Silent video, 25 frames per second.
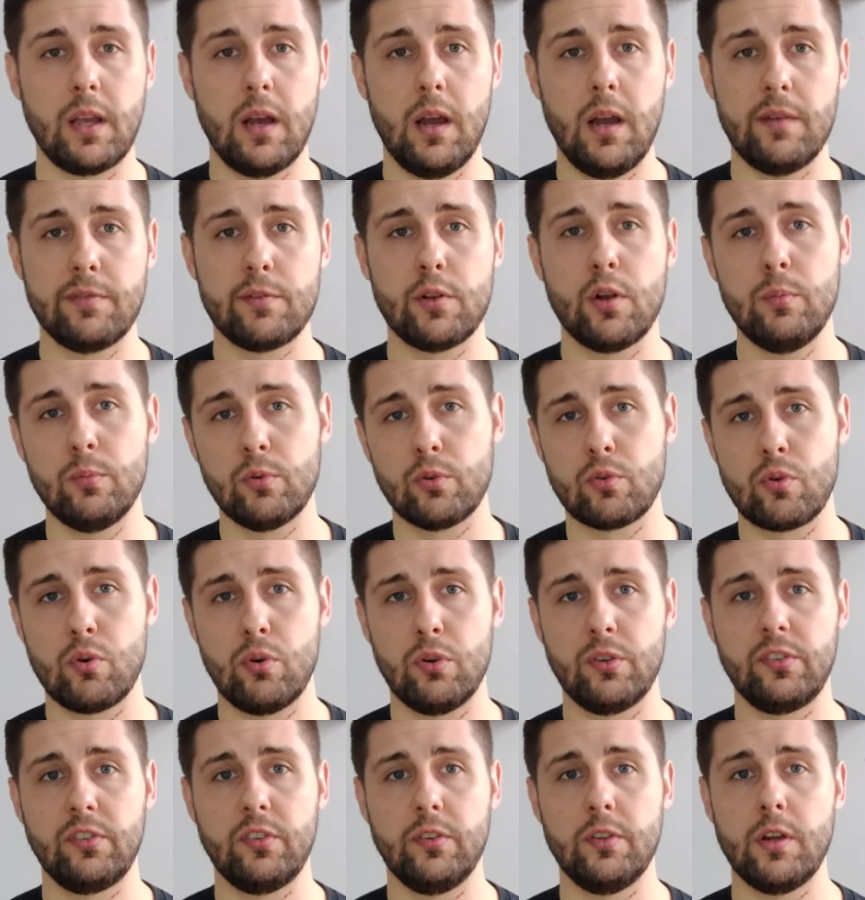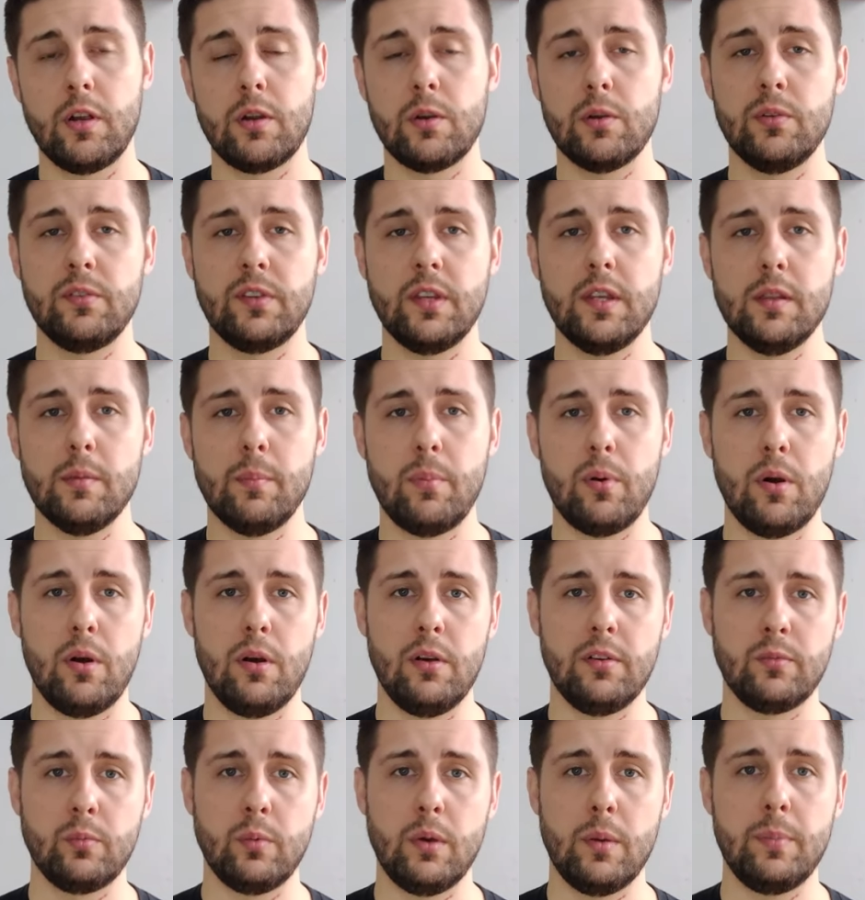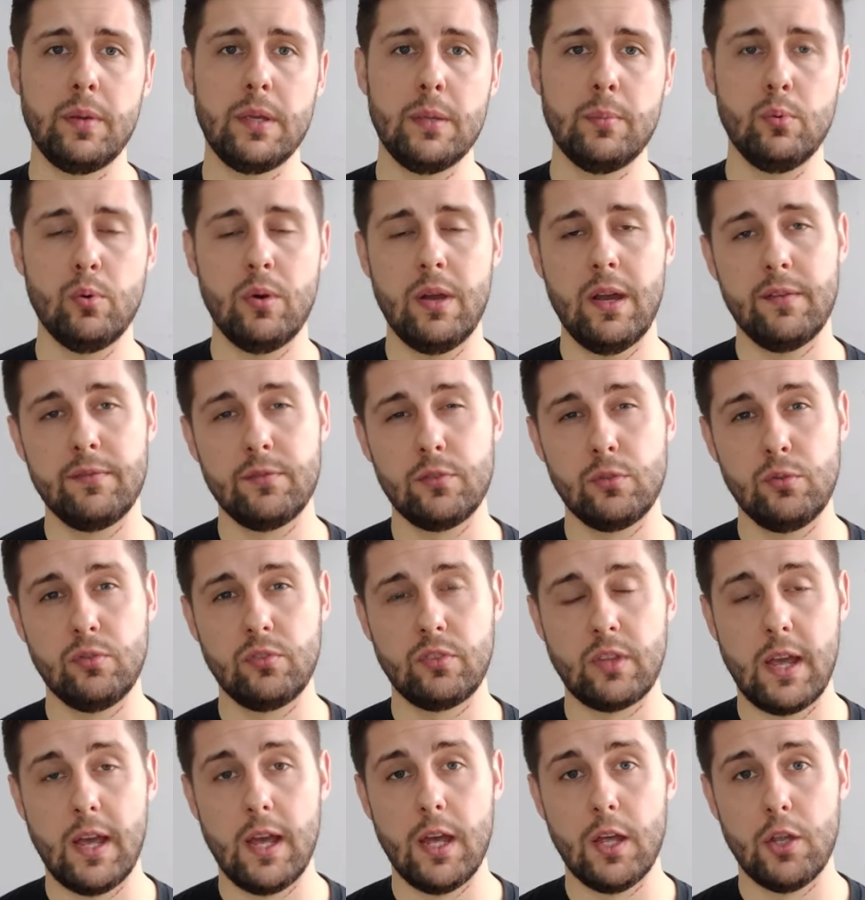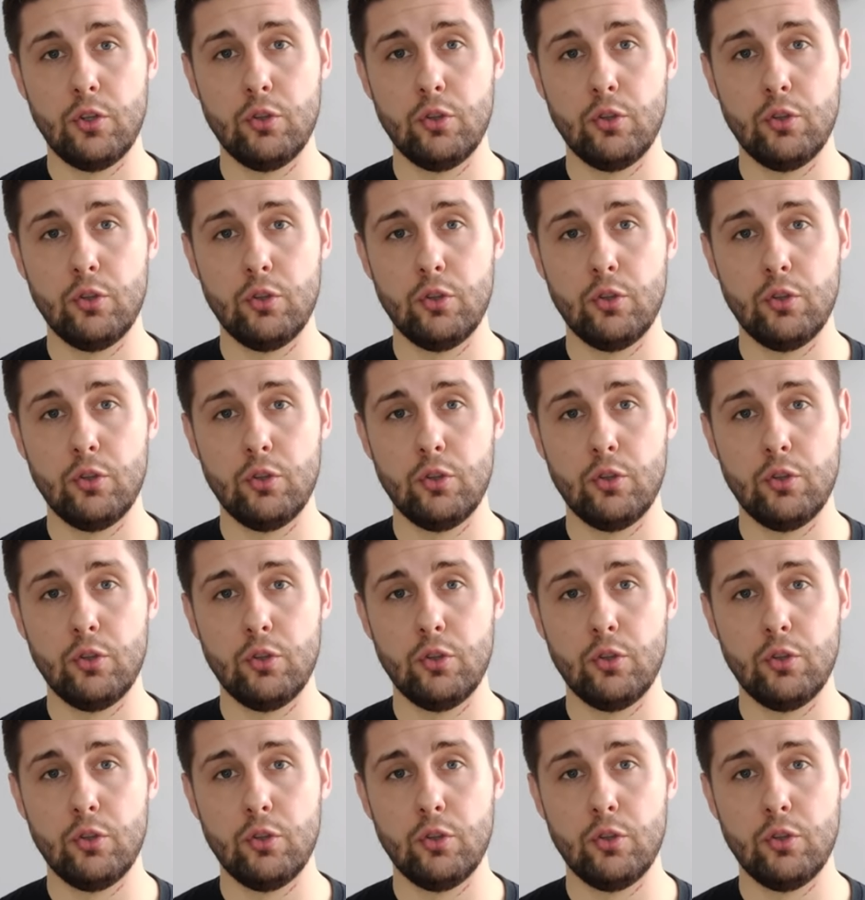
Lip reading: I have come across scenarios in the past where people have used